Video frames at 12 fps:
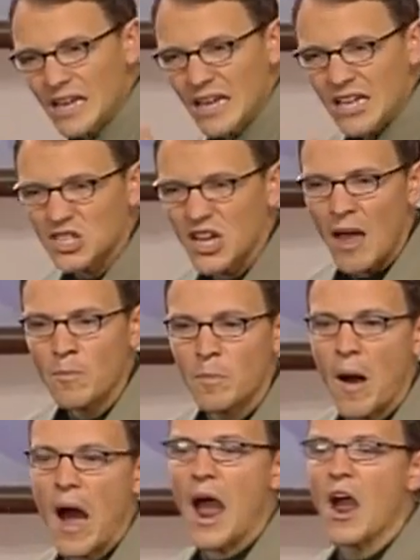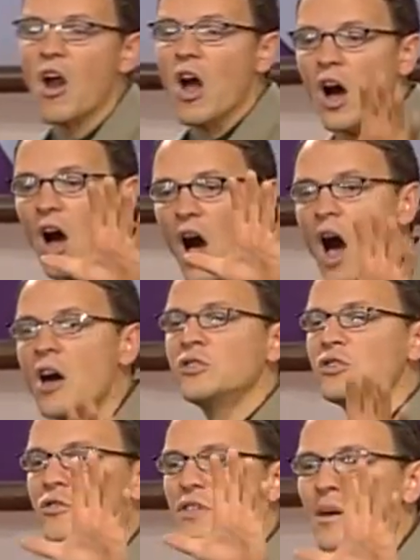his empire
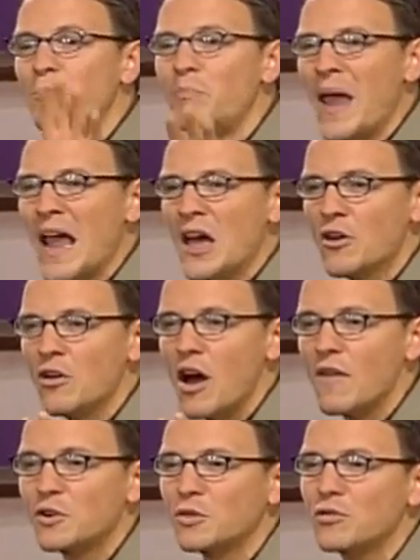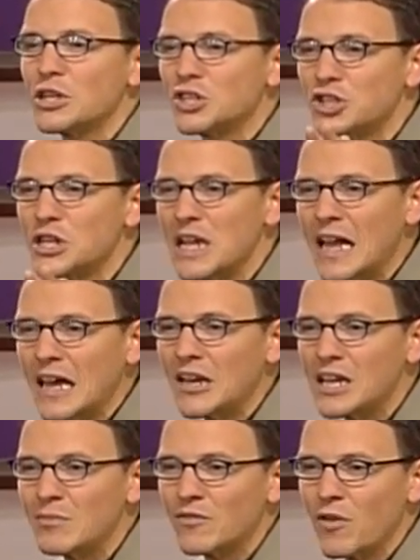under the banner of
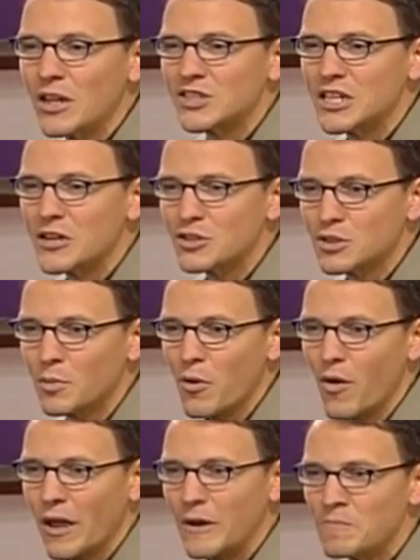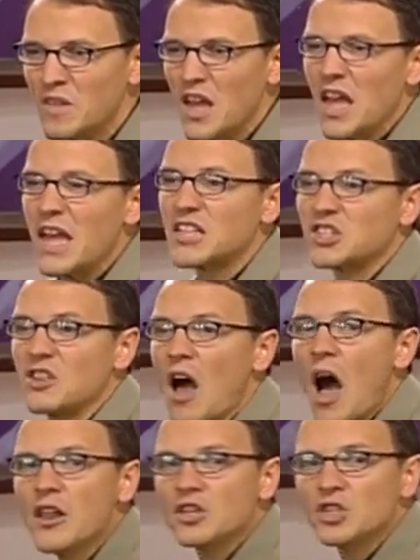Christianity. But, friends, here's the point. It's
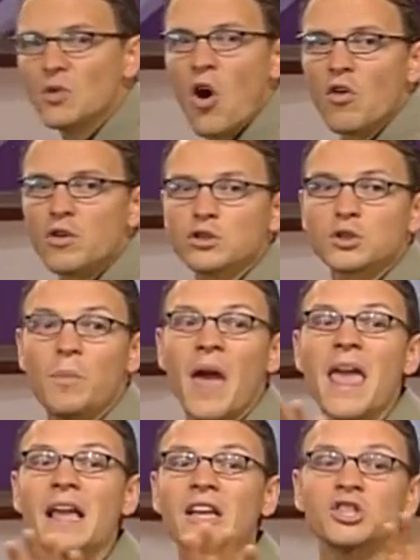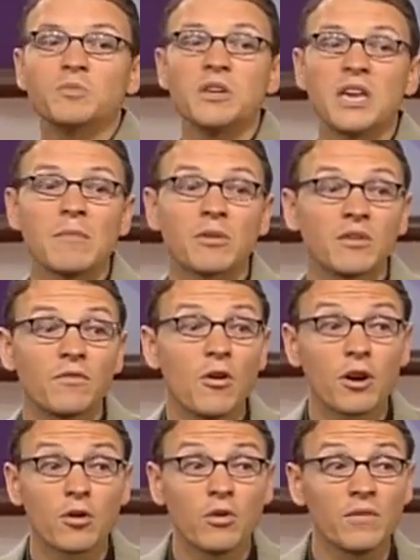not as though all those pagans became
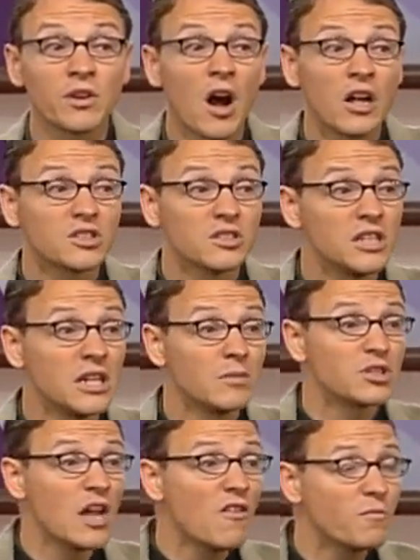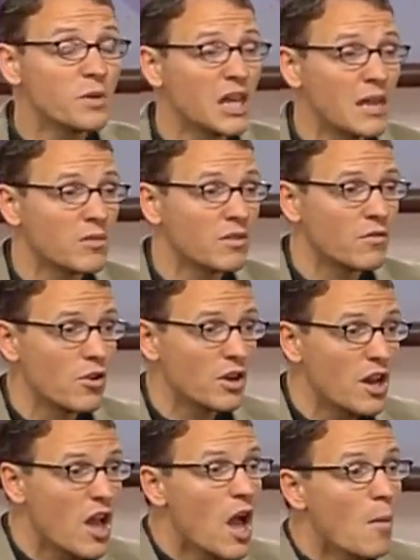converted or even Constantine himself became
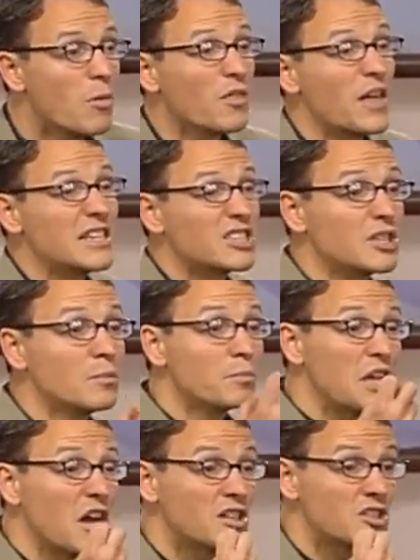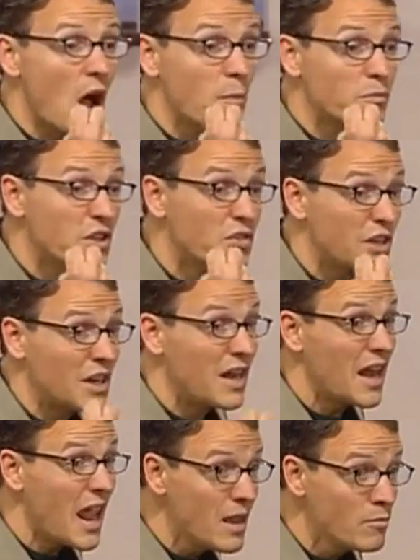converted, but they simply adopted the
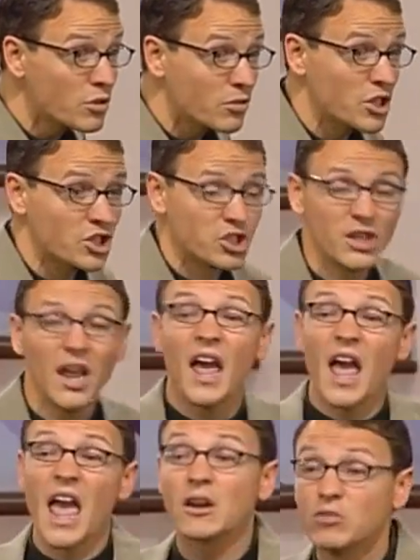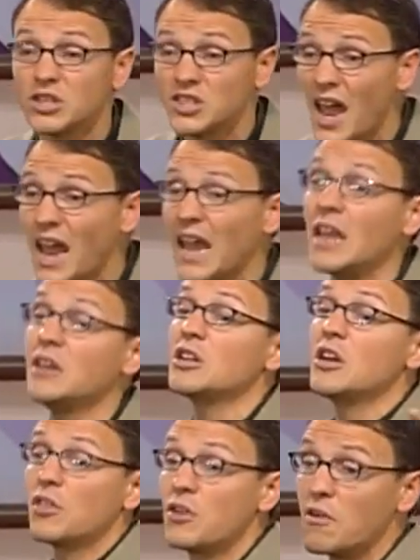name Christian and retained
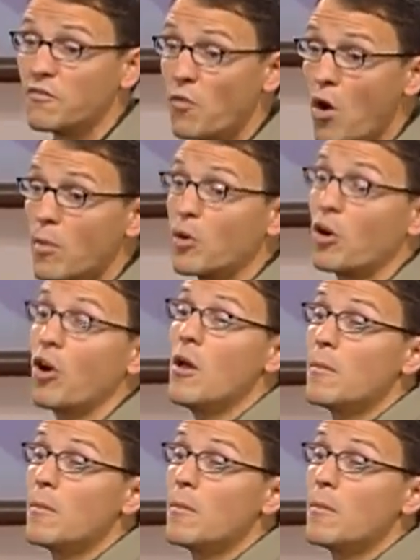their former